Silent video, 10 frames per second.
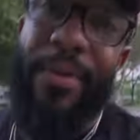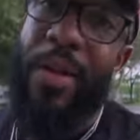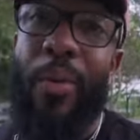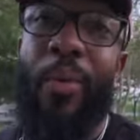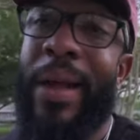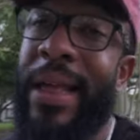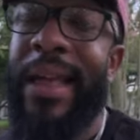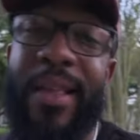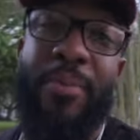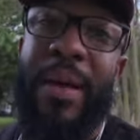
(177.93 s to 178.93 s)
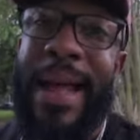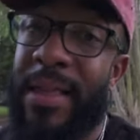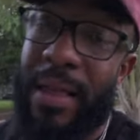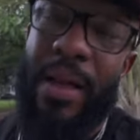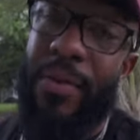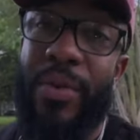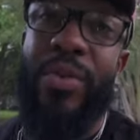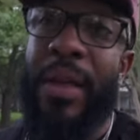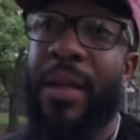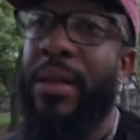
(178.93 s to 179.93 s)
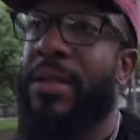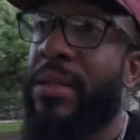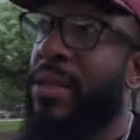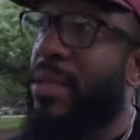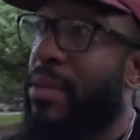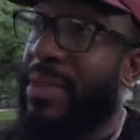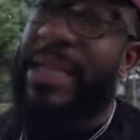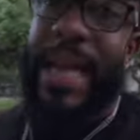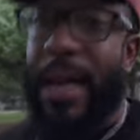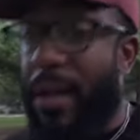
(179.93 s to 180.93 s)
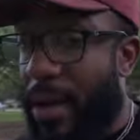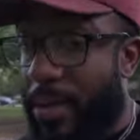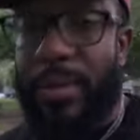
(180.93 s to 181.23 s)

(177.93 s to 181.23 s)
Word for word: even know what it is, but I just love Fuji. But the Nikon